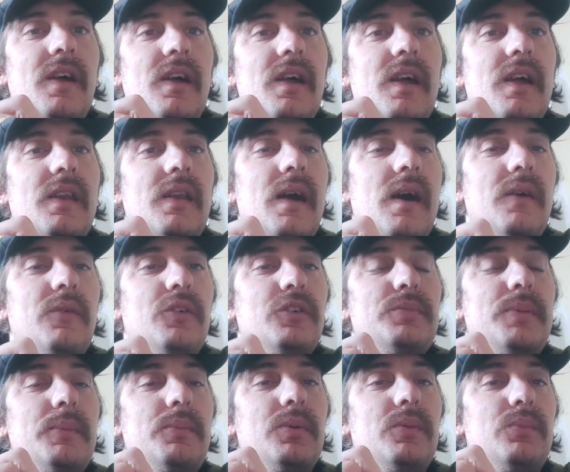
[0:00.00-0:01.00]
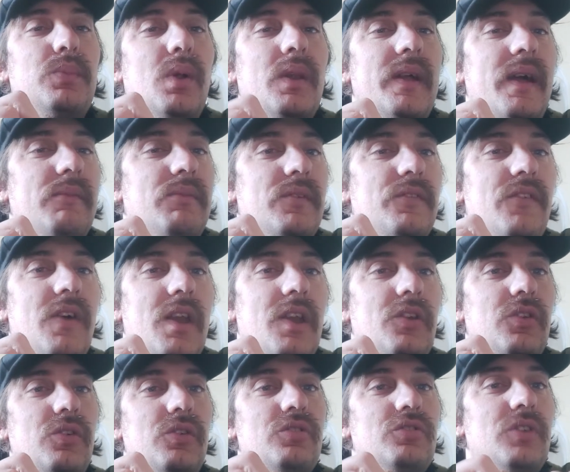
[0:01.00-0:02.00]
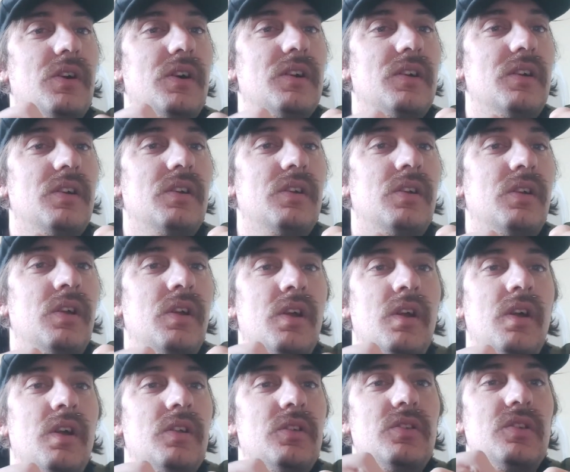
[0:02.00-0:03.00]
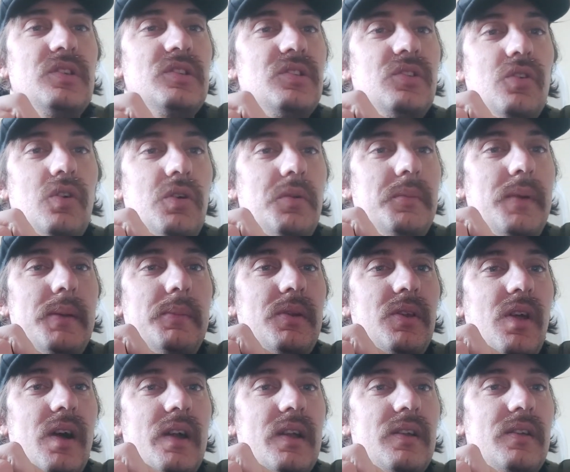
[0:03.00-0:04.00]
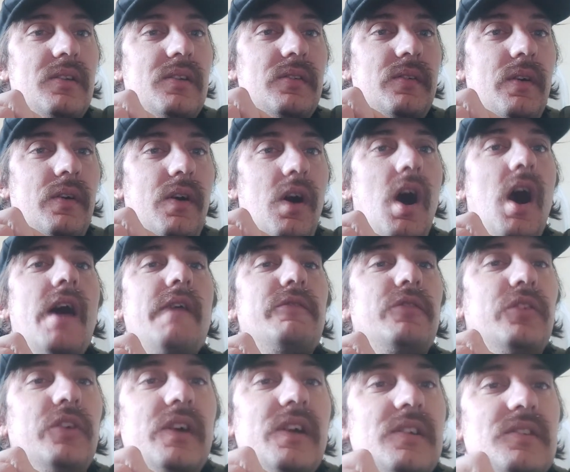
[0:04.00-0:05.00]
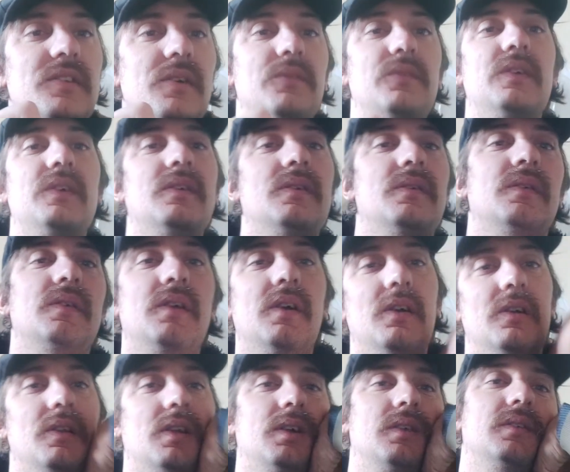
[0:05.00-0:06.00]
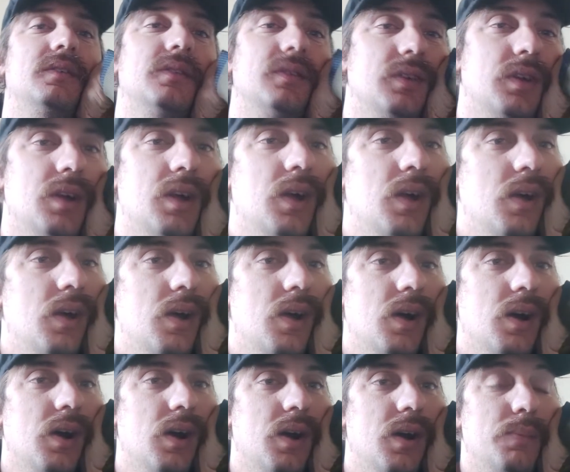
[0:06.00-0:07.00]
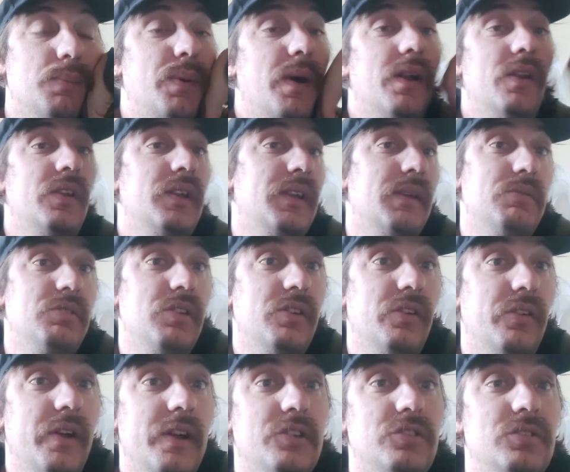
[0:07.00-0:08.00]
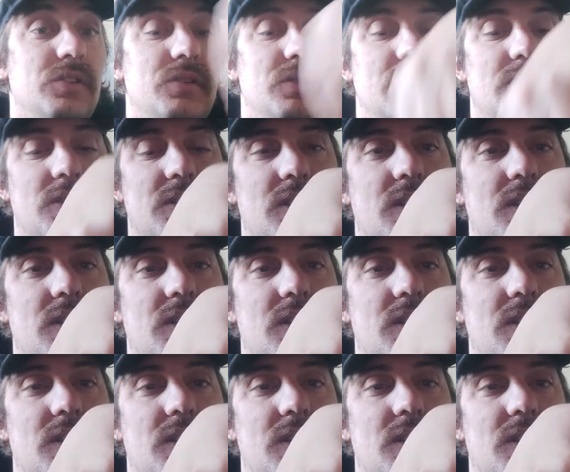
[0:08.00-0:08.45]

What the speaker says: And rich people will probably have to find a new drug to snort, maybe like ivory or something. Apparently, it gives you an erection.